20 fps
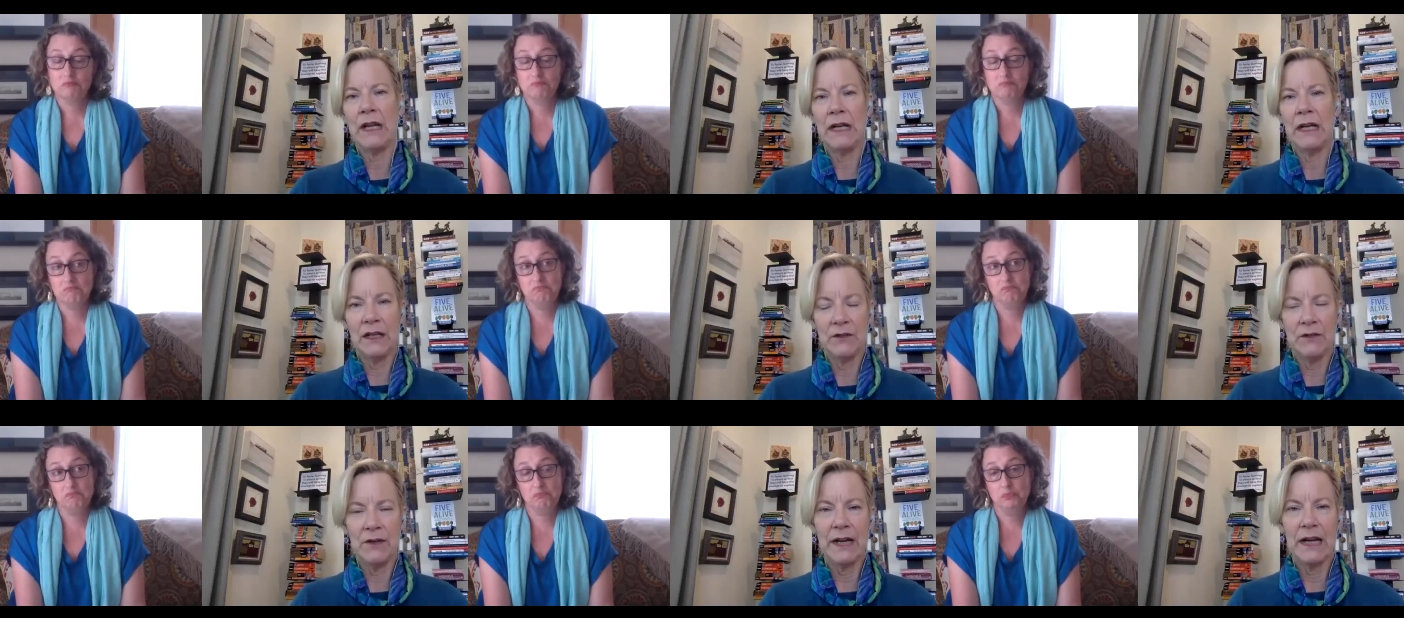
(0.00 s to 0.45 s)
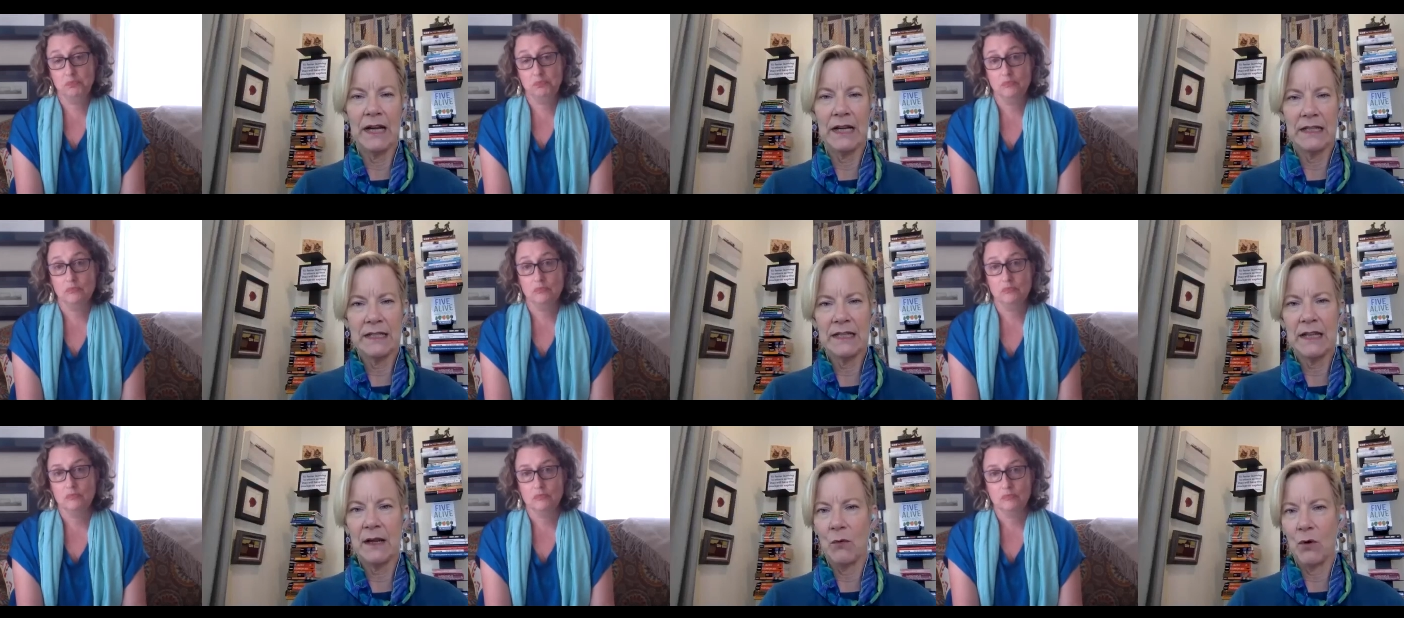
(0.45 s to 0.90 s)
Speaker 1: in
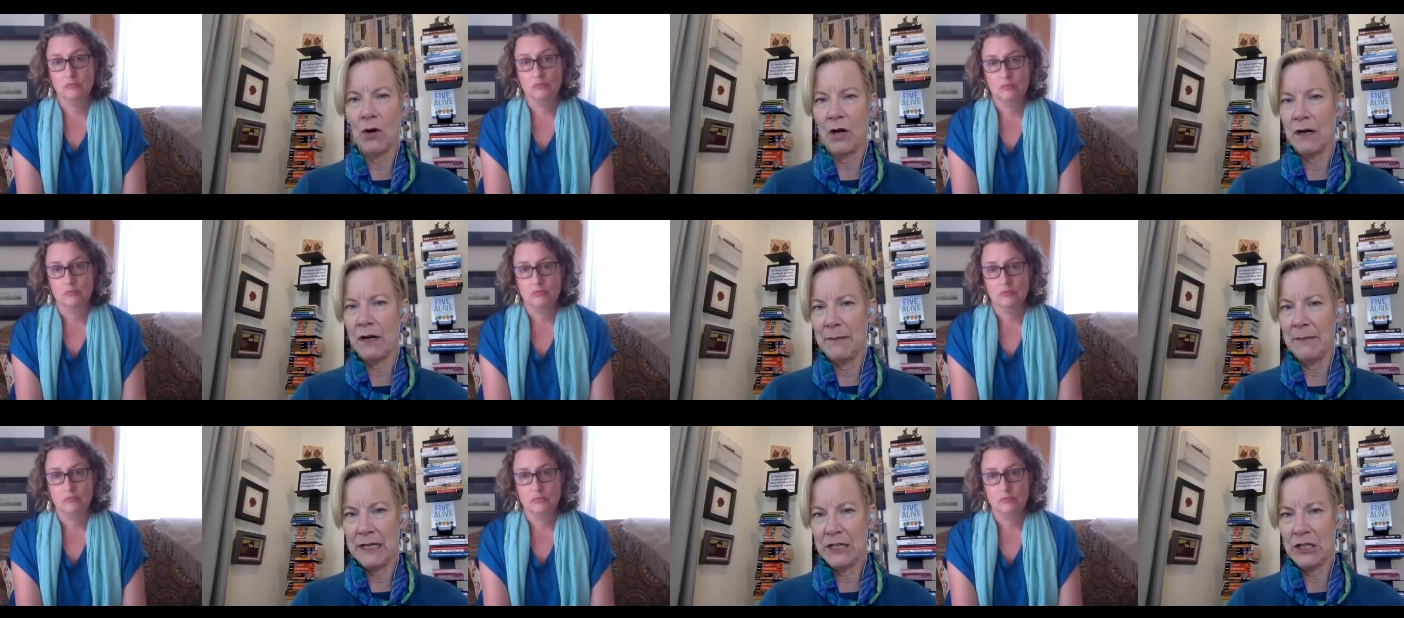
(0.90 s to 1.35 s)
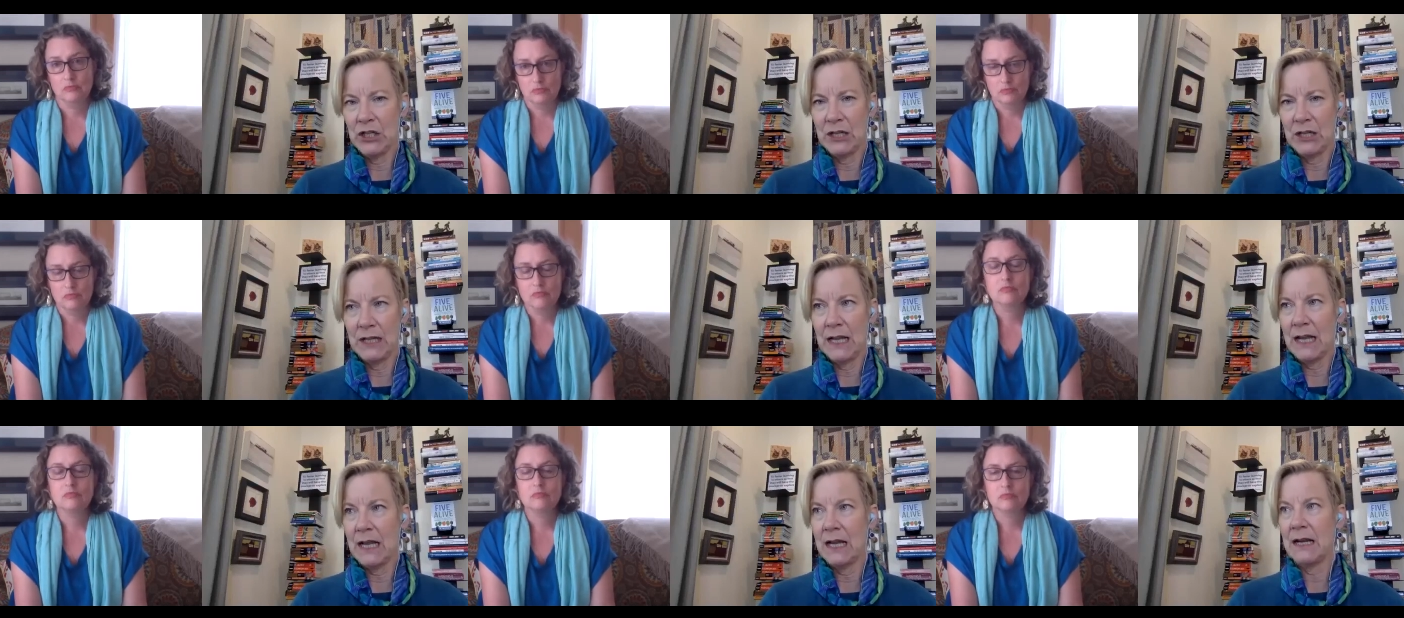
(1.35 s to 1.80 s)
advance that we're going to mention
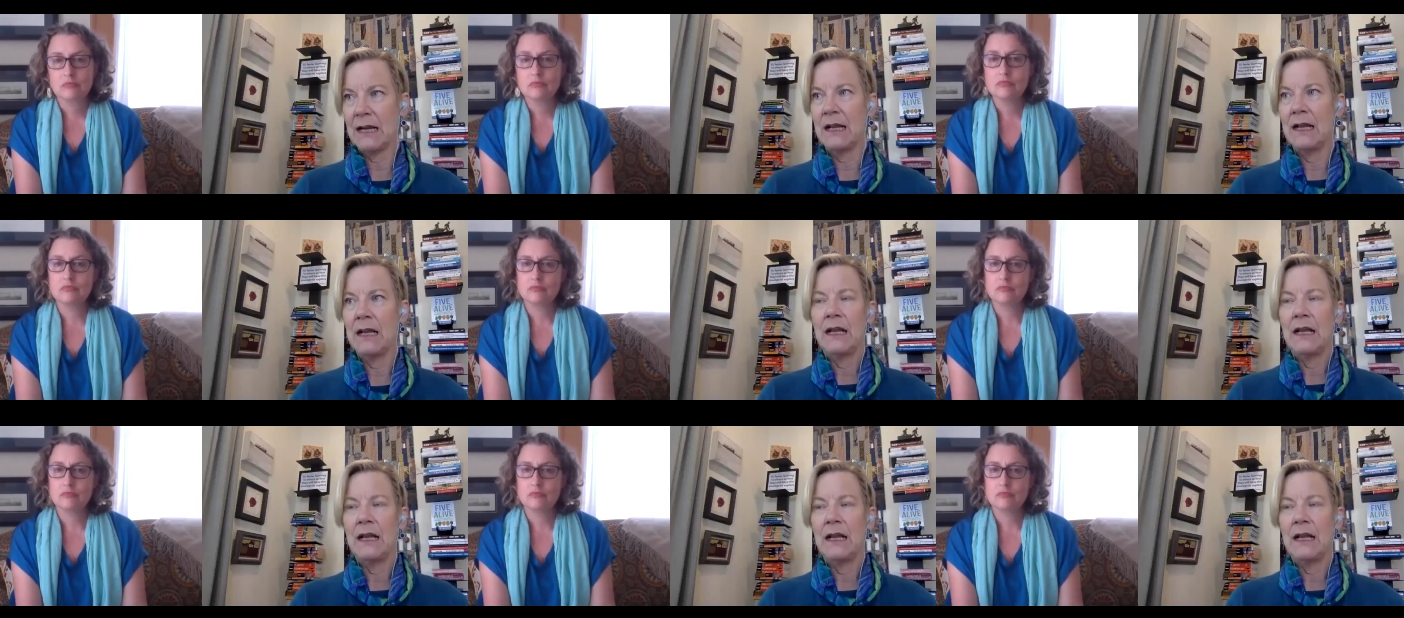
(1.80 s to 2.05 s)
that.